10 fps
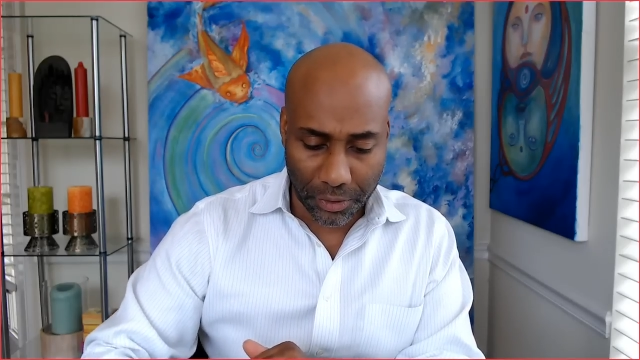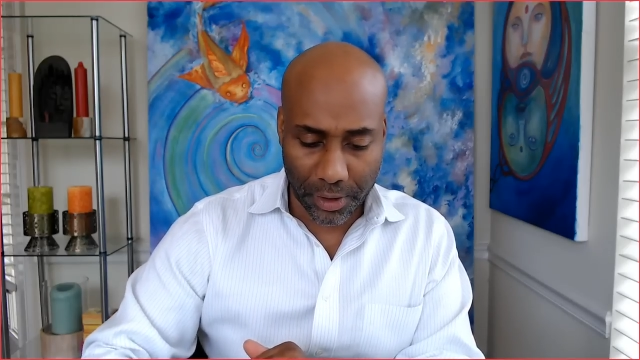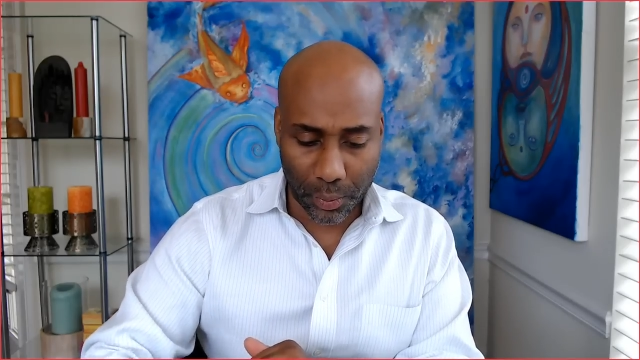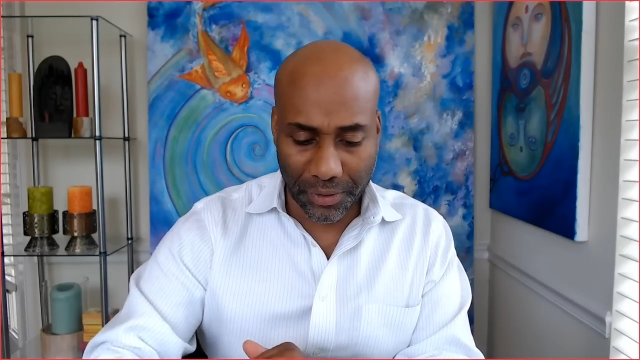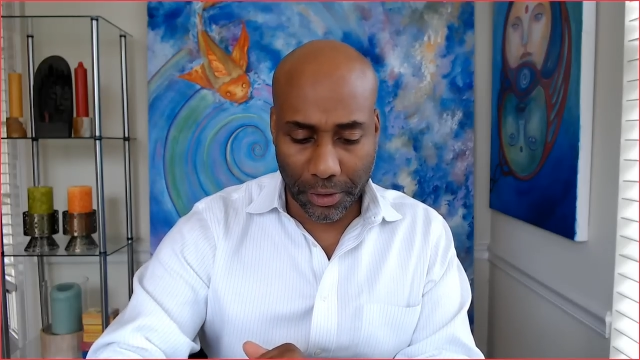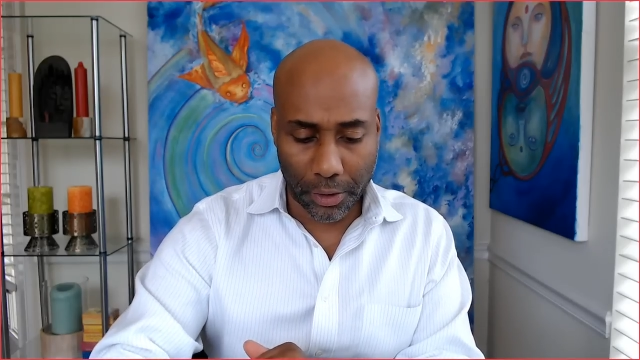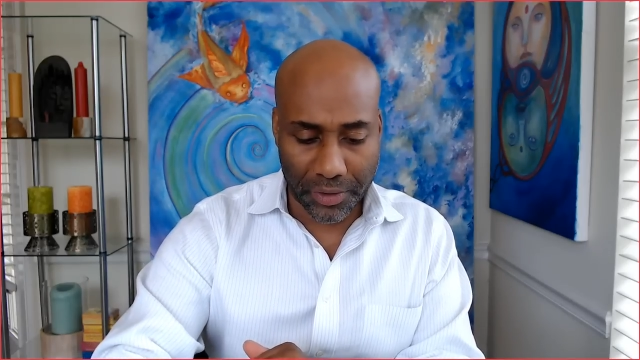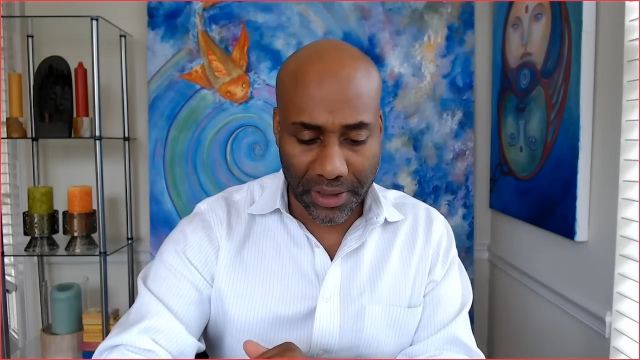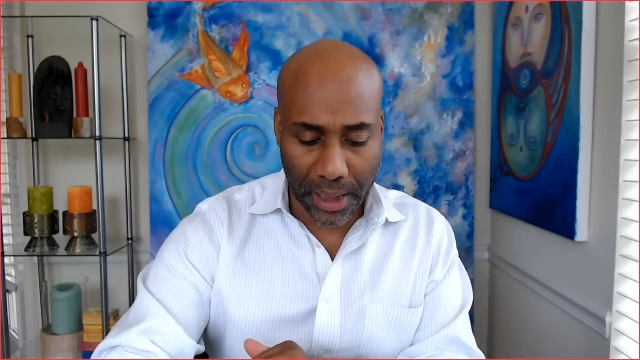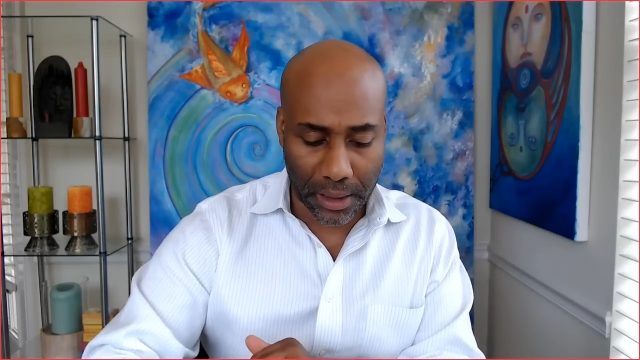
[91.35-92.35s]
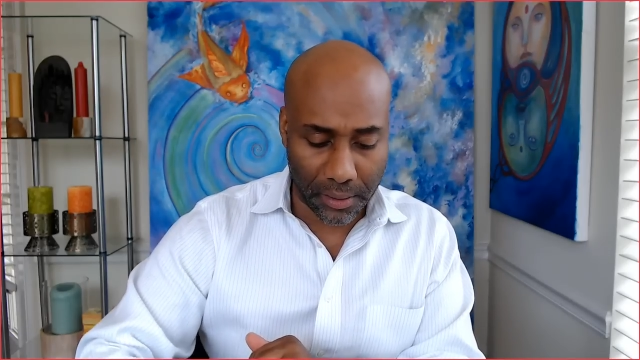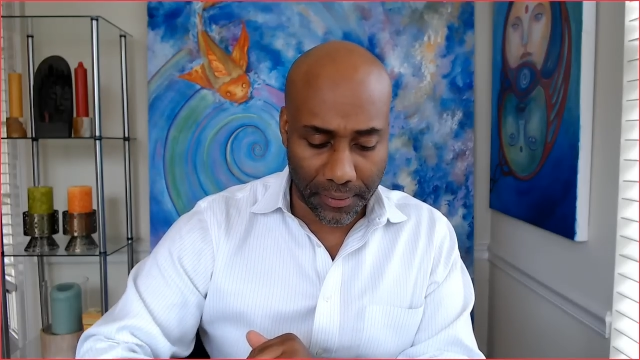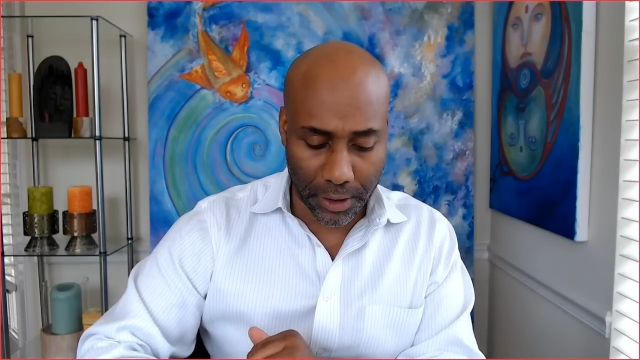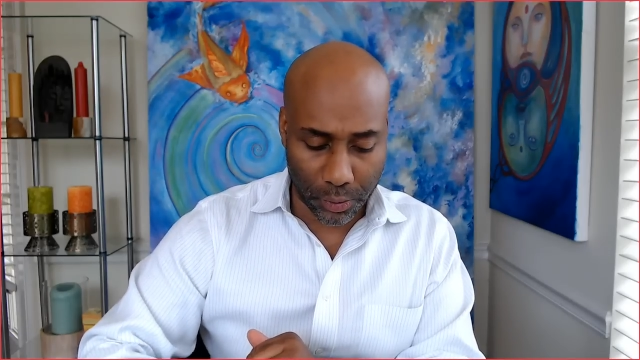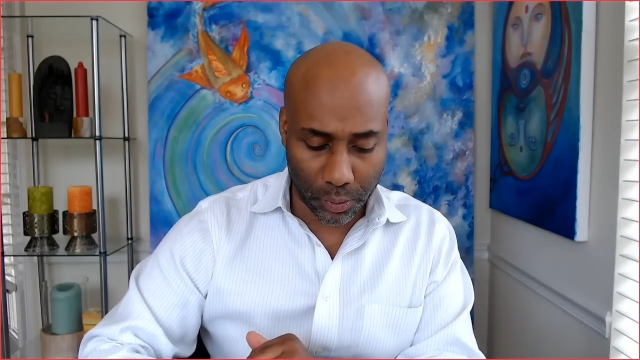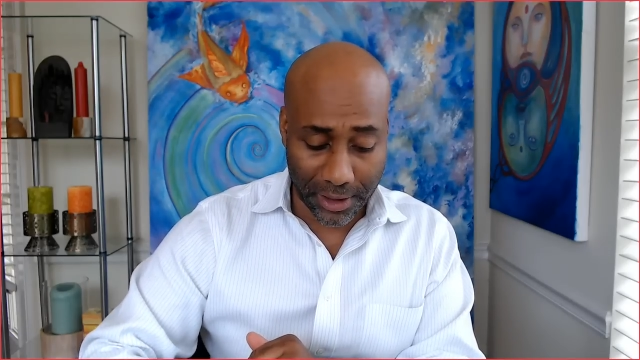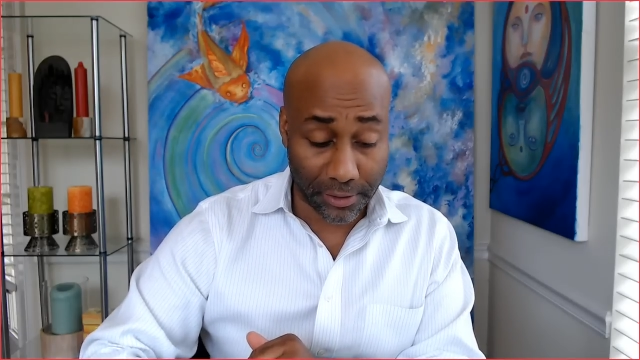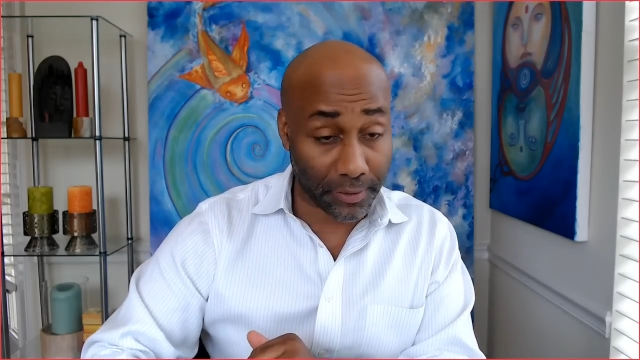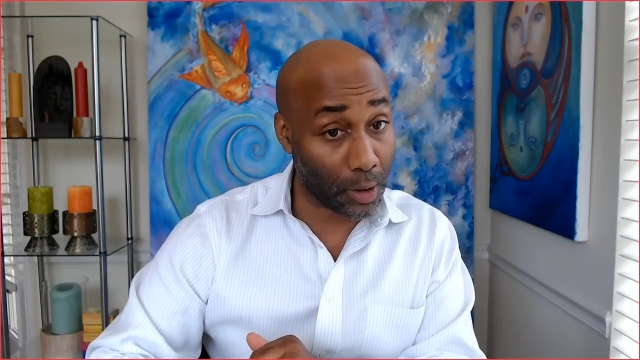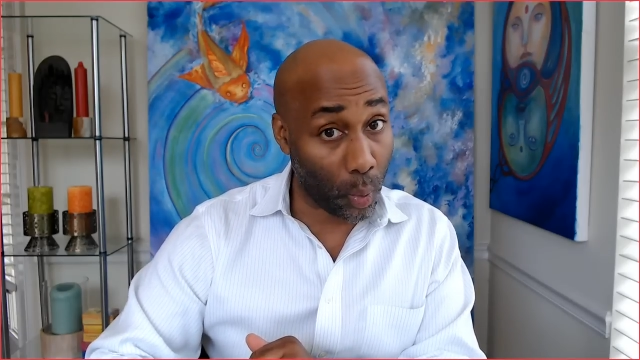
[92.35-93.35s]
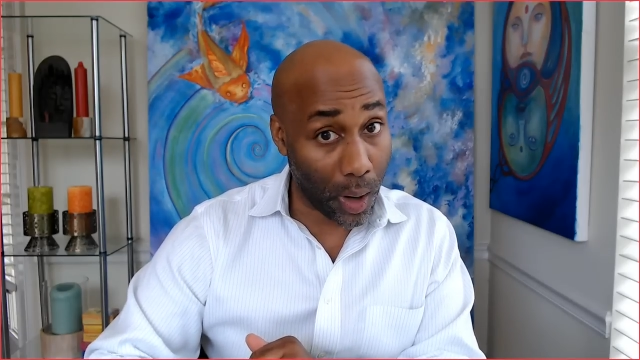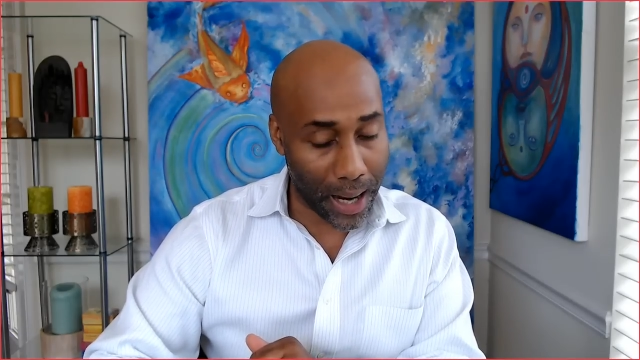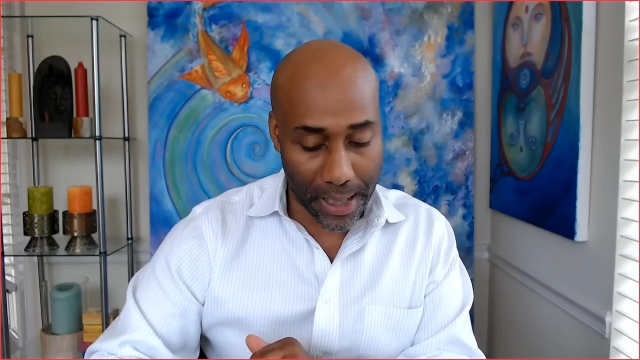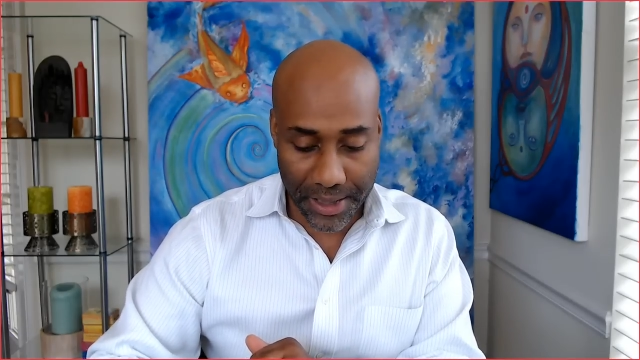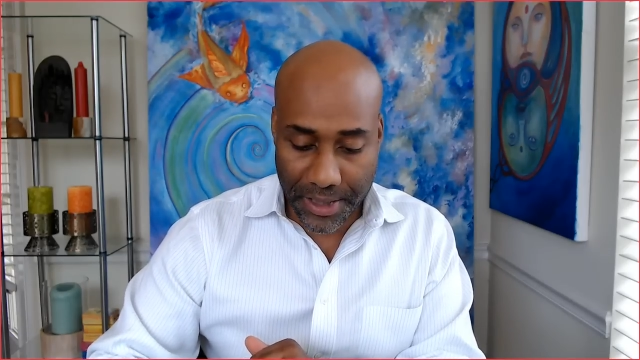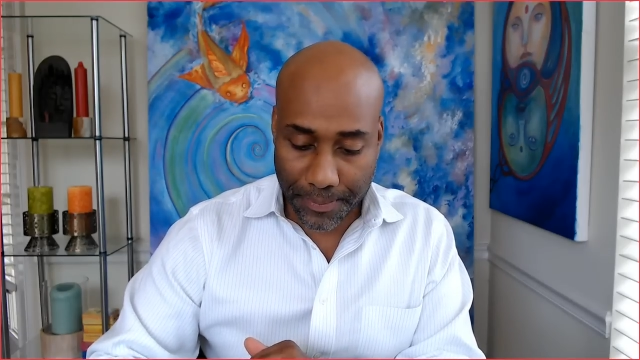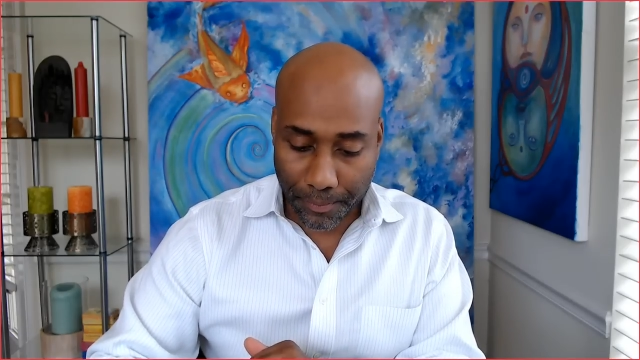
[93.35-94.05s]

You're dealing with an earth sign individual that's very wise,